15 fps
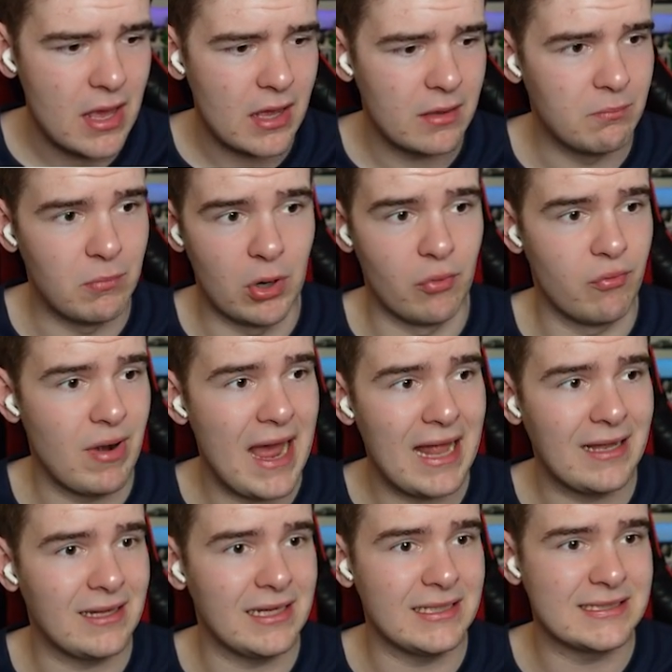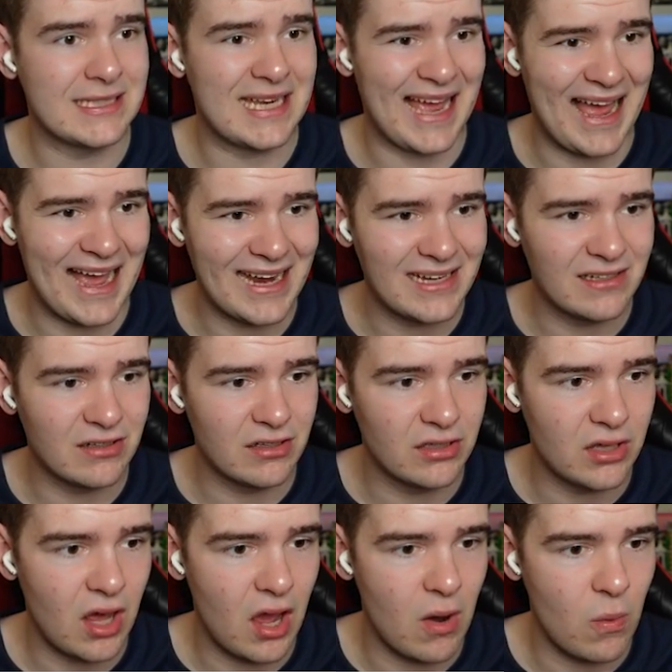Morale is kind of
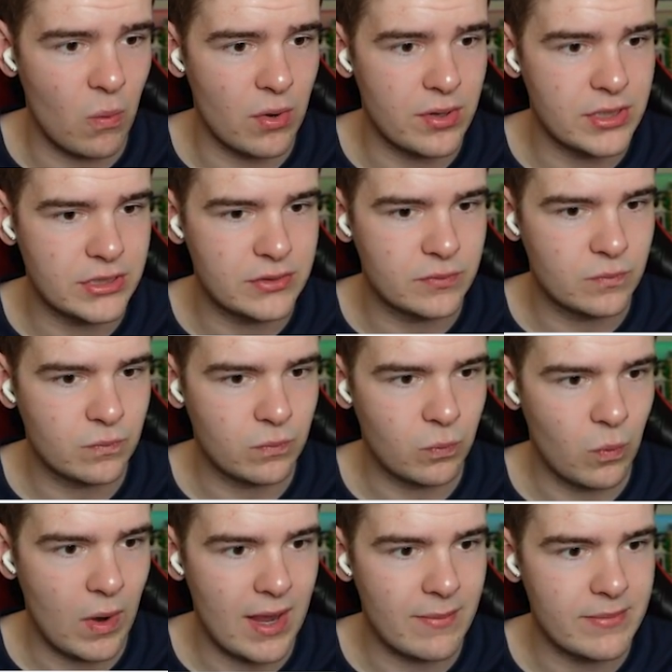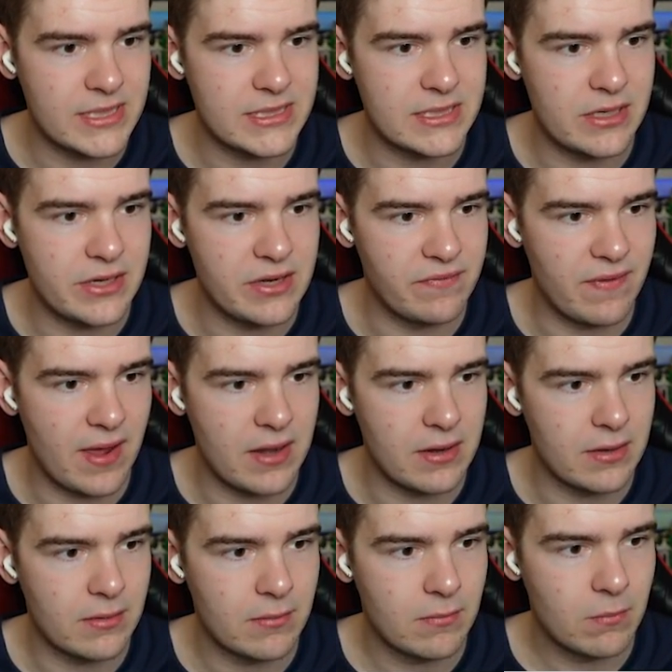low and we're missing a defender.